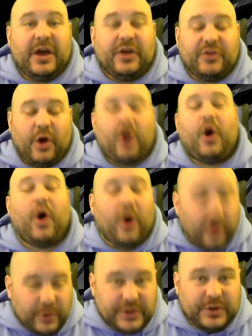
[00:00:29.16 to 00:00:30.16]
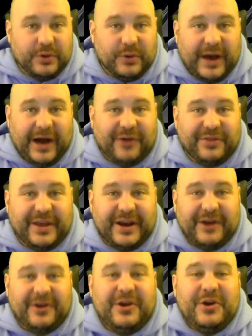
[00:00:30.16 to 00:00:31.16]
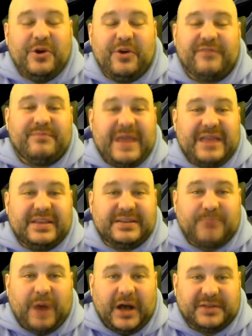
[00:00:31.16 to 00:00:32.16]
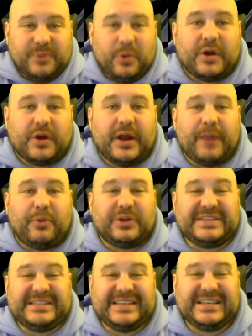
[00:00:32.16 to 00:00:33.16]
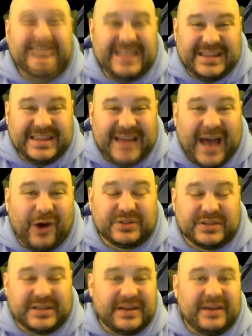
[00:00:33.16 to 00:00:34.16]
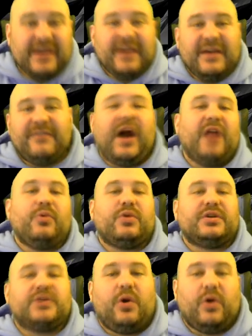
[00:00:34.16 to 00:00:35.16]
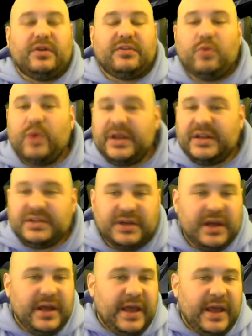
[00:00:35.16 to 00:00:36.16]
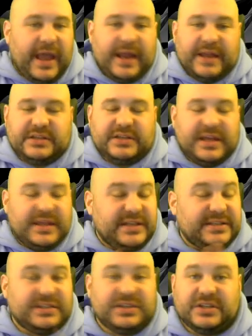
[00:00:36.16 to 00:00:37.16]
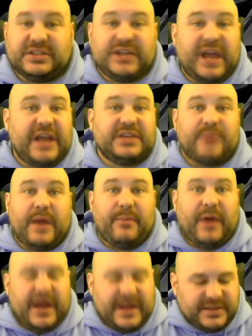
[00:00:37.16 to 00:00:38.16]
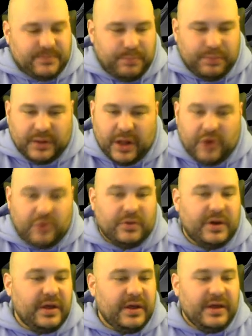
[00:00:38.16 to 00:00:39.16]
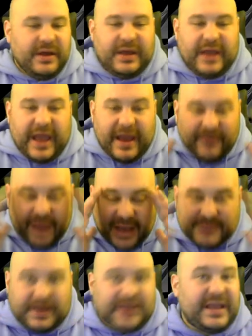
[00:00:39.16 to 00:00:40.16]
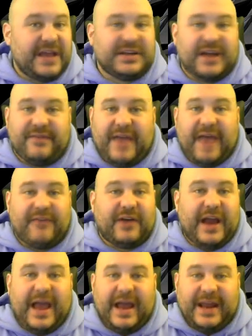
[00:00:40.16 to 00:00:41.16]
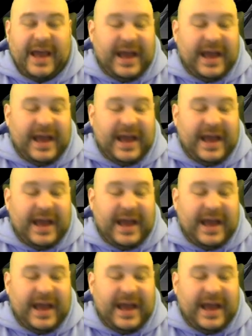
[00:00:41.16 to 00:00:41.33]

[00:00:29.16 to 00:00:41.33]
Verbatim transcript: to all you out there who have made this possible. We're coming up on 60,000 followers on Twitch, and it's this has just changed my mind. It's blown every expectation I've ever had